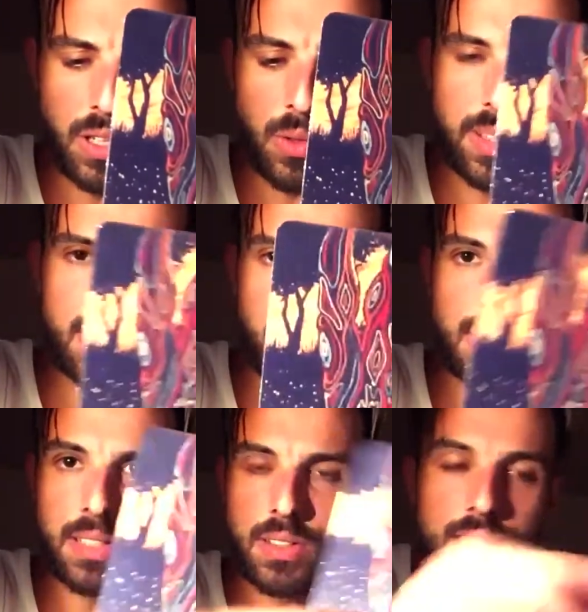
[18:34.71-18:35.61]
to rest, but
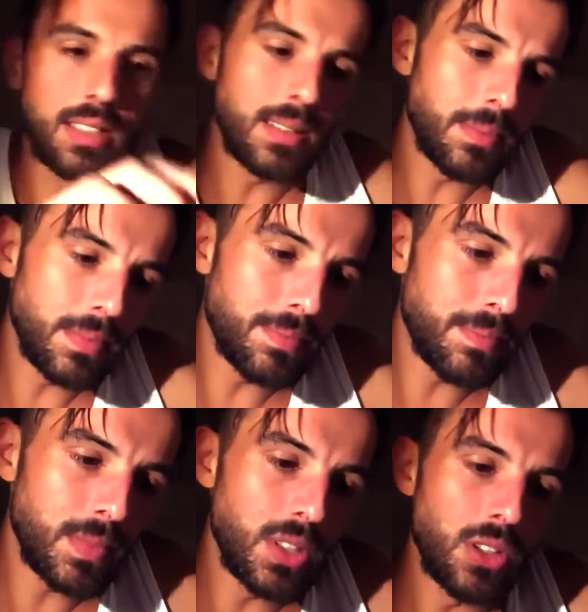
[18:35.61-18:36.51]
there's still,
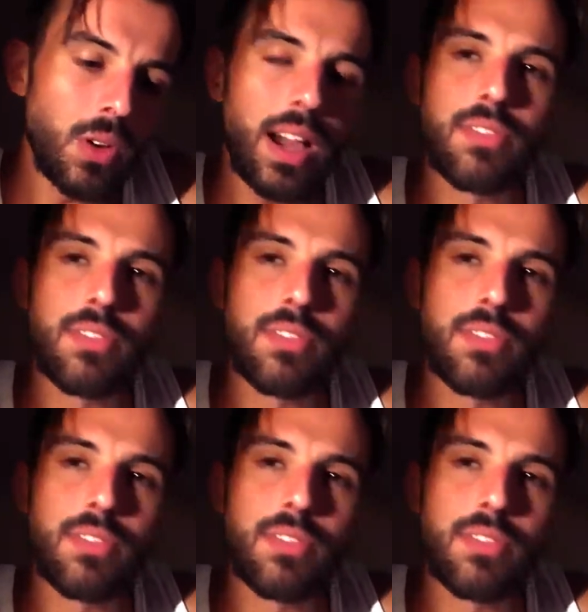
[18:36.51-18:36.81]
you know, I